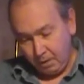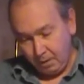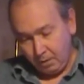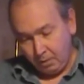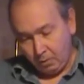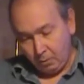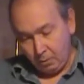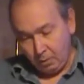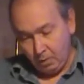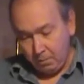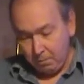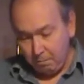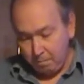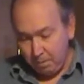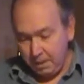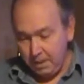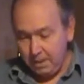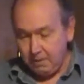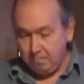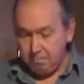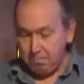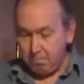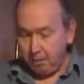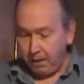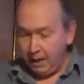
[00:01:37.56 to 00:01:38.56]
When
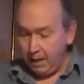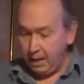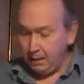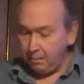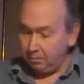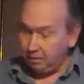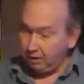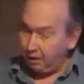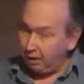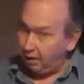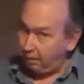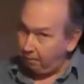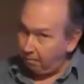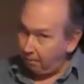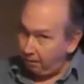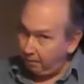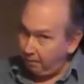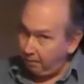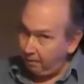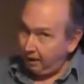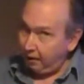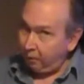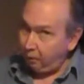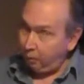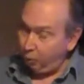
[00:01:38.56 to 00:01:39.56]
Pete piped up
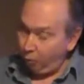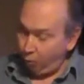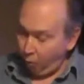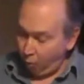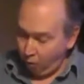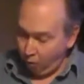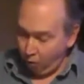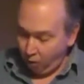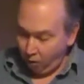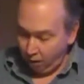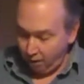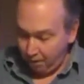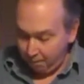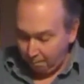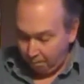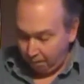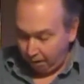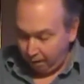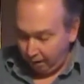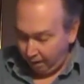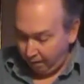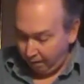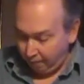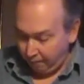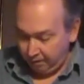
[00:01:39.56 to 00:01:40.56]
about war and
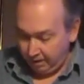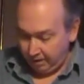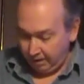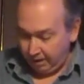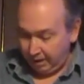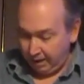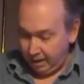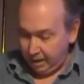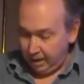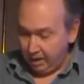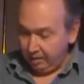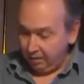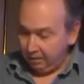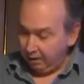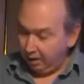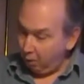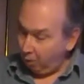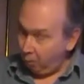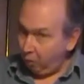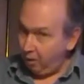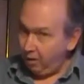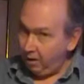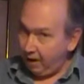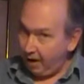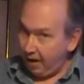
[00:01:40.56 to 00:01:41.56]
poverty, they
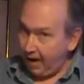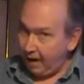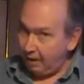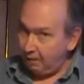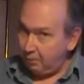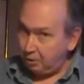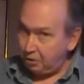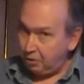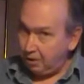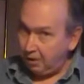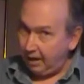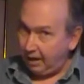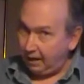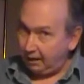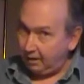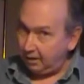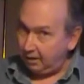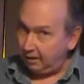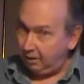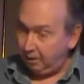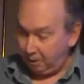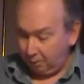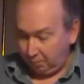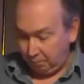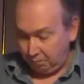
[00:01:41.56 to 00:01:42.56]
weren't abstract
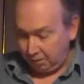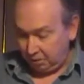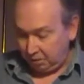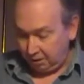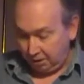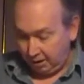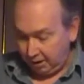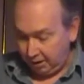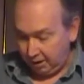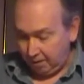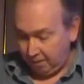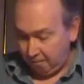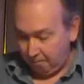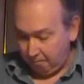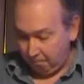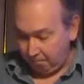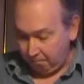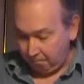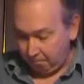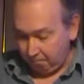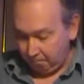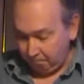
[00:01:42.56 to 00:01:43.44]
terms to him.